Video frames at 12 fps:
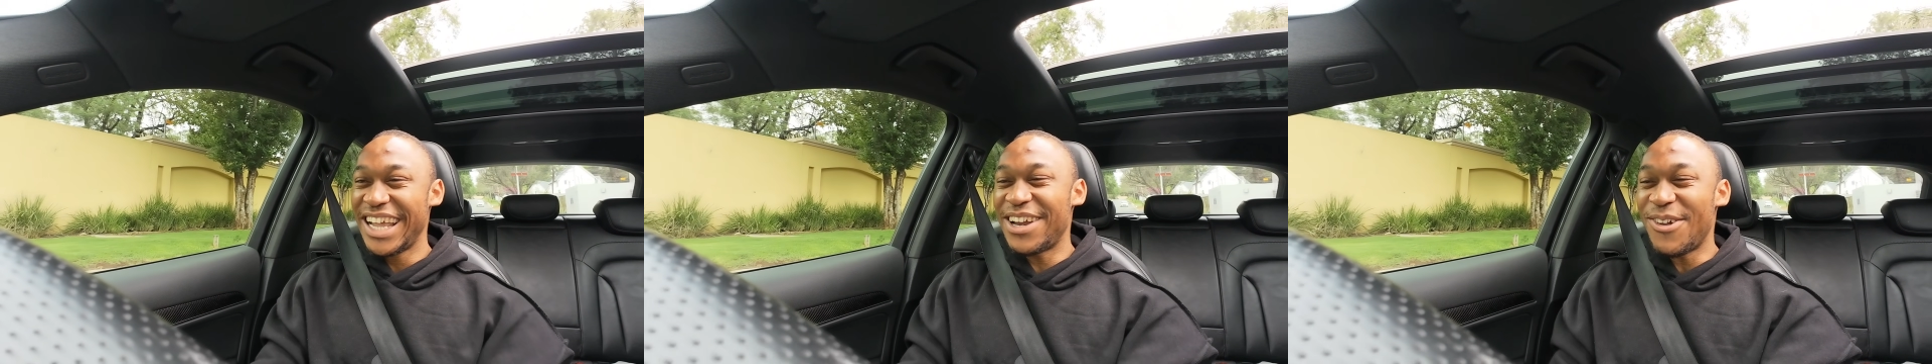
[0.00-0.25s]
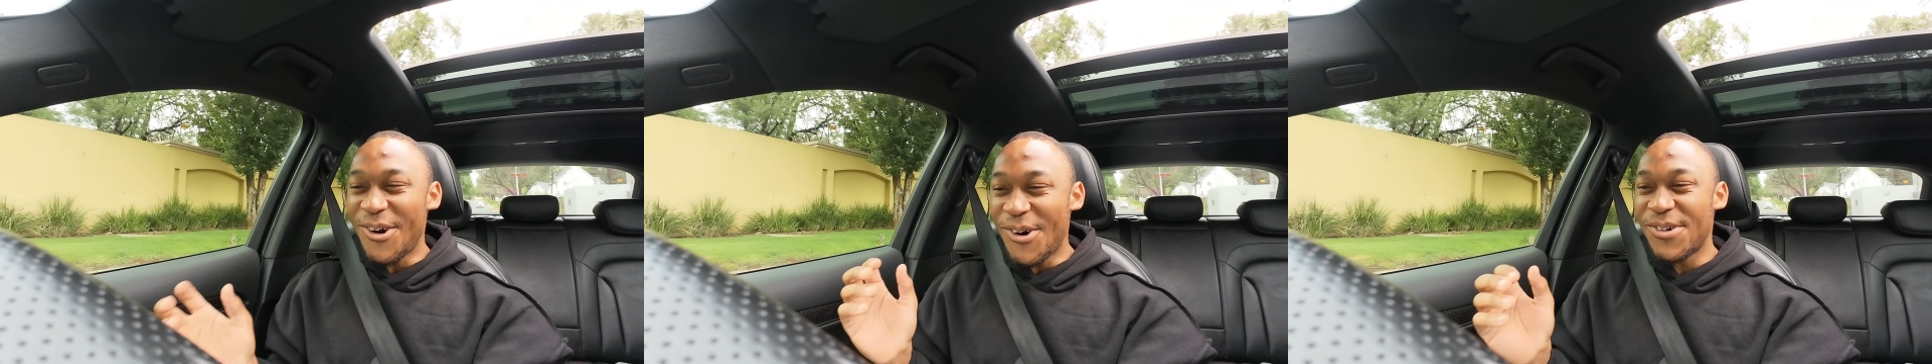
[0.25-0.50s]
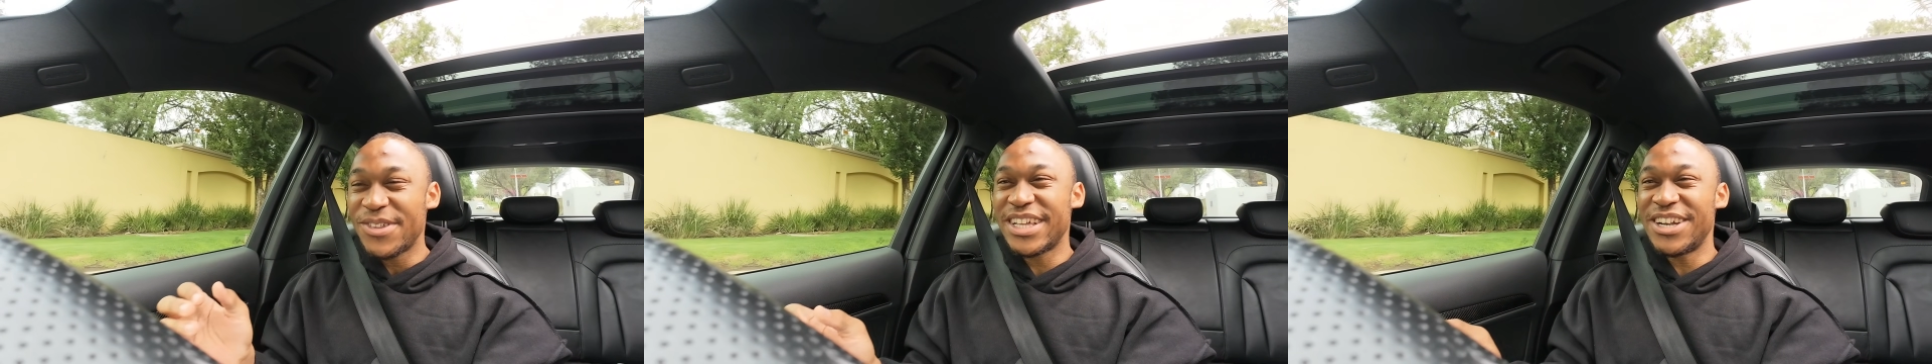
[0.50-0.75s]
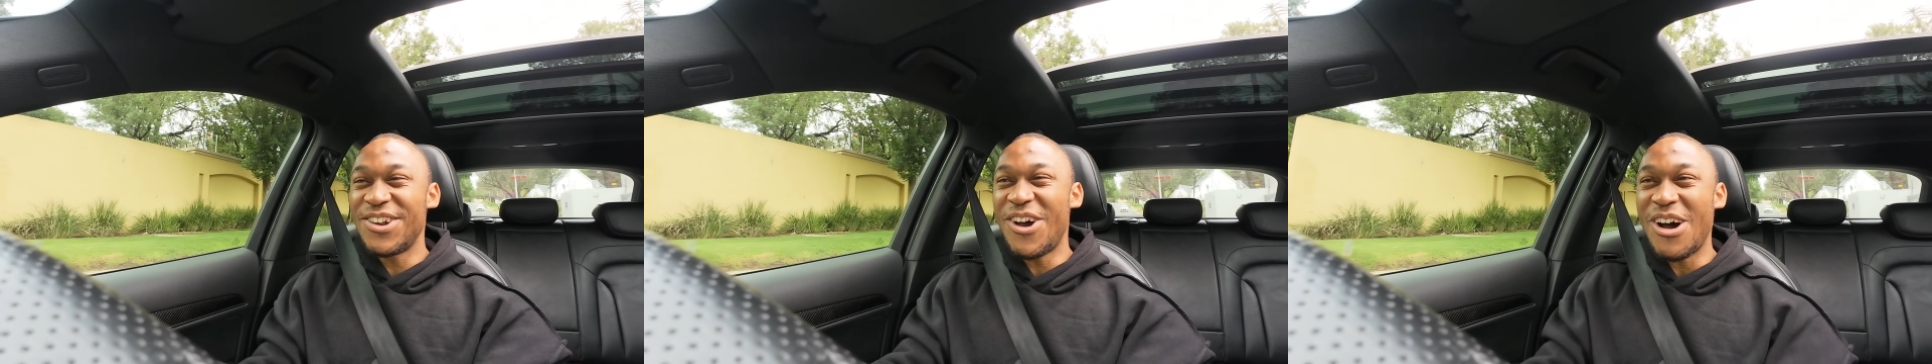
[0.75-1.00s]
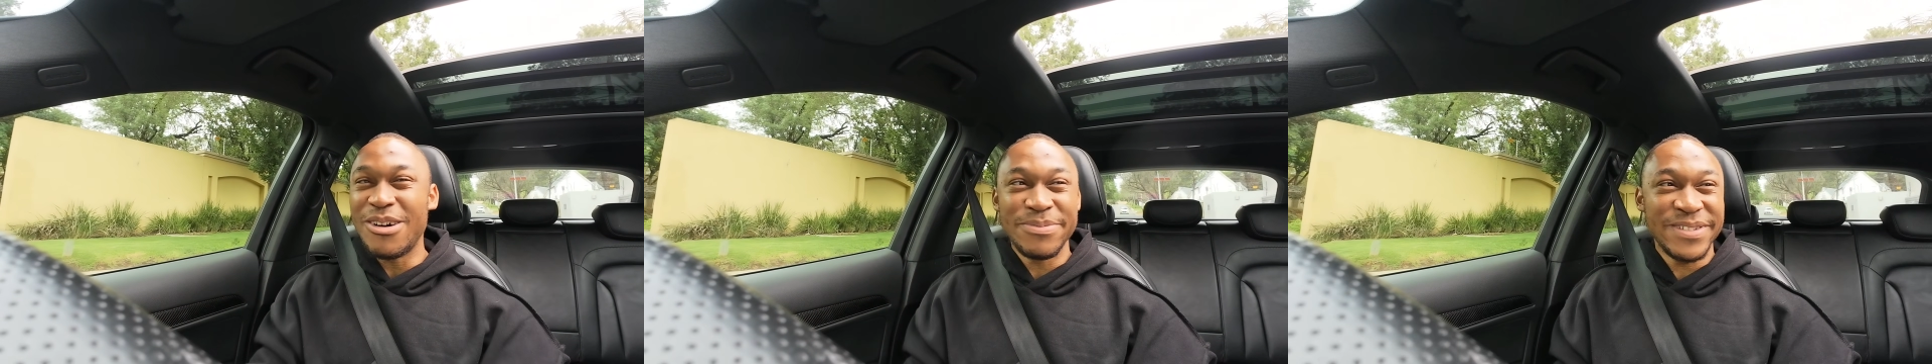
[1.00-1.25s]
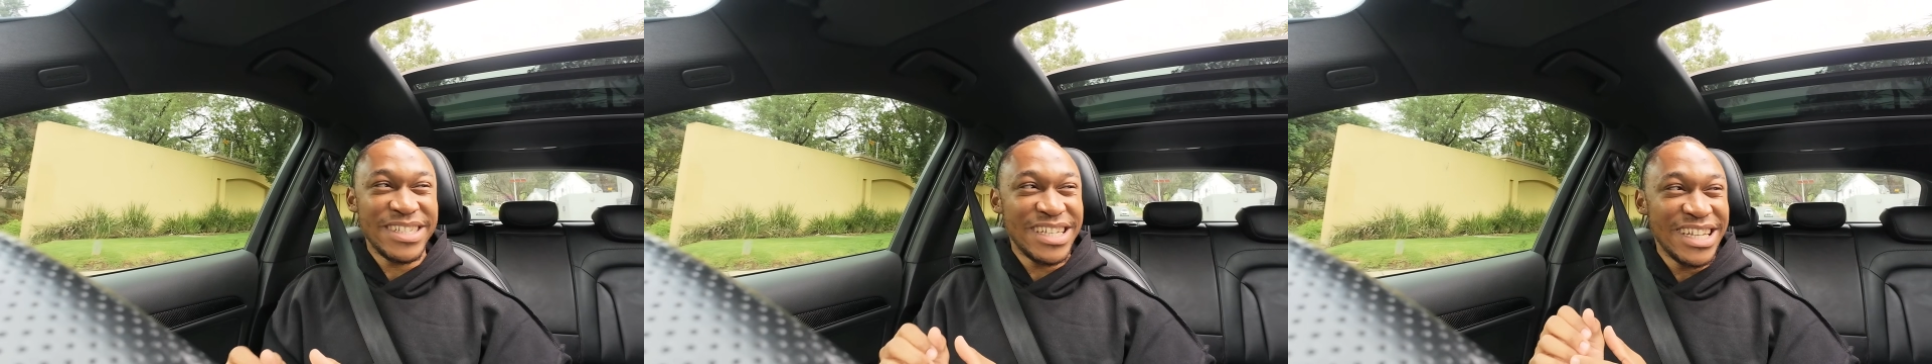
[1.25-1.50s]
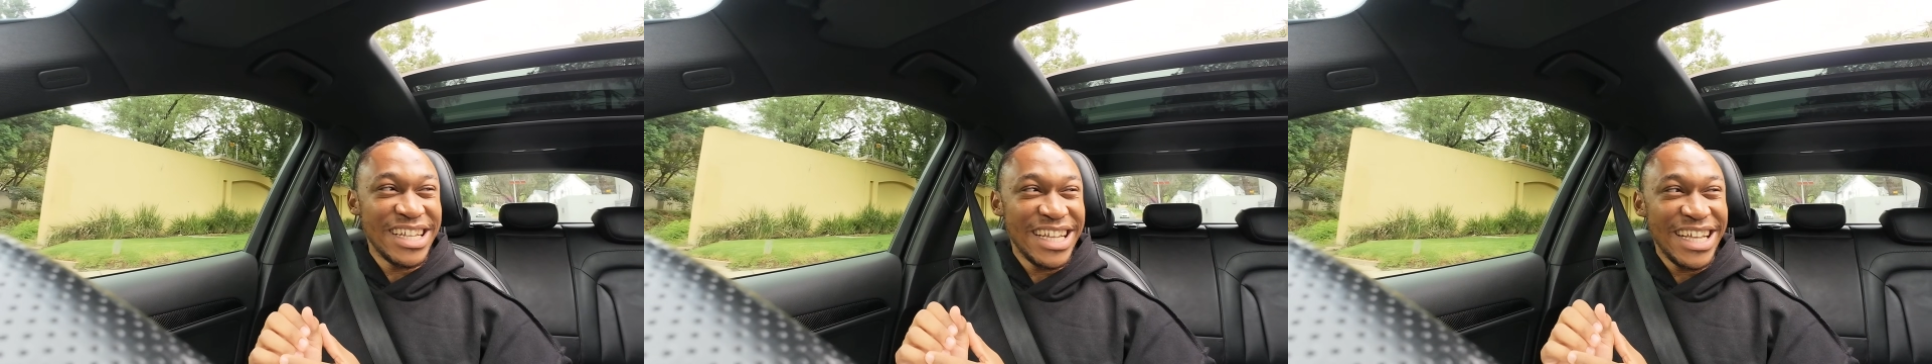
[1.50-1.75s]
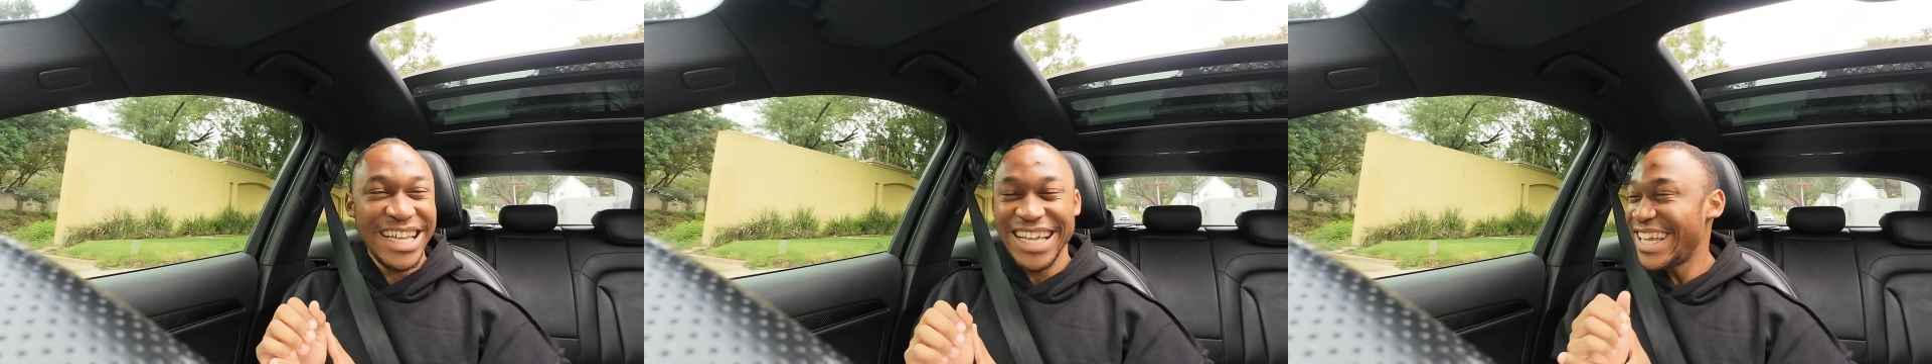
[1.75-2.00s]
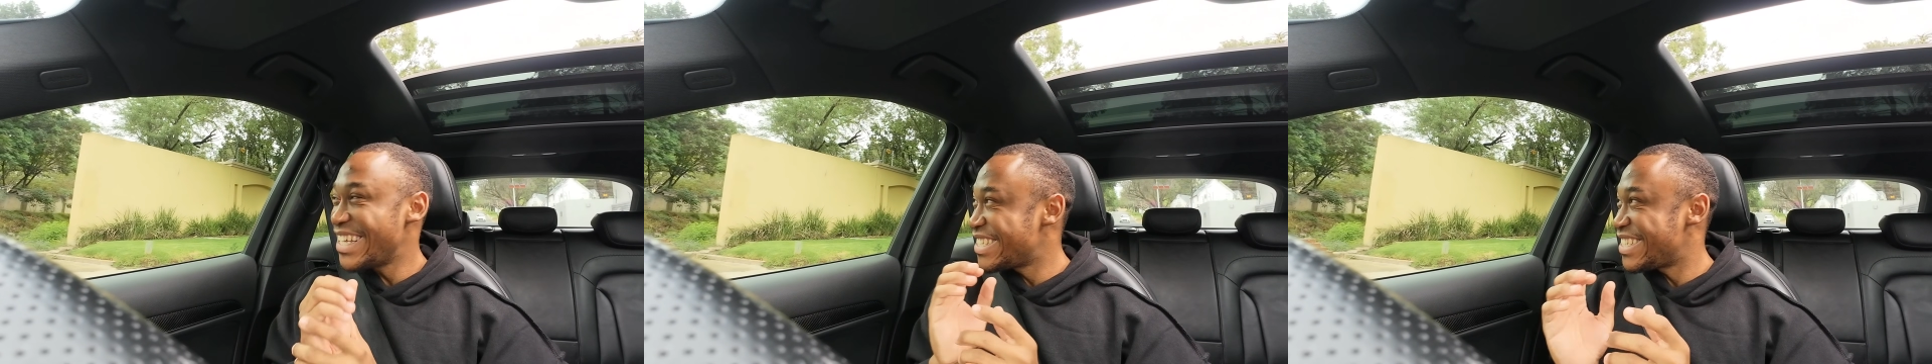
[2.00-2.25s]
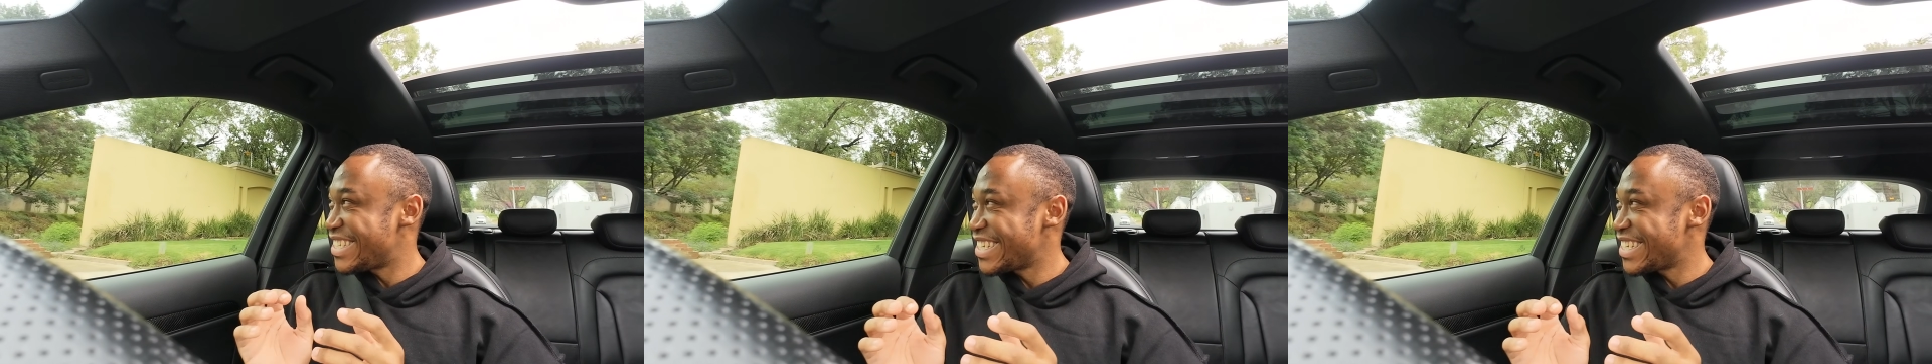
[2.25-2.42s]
and all the knobs is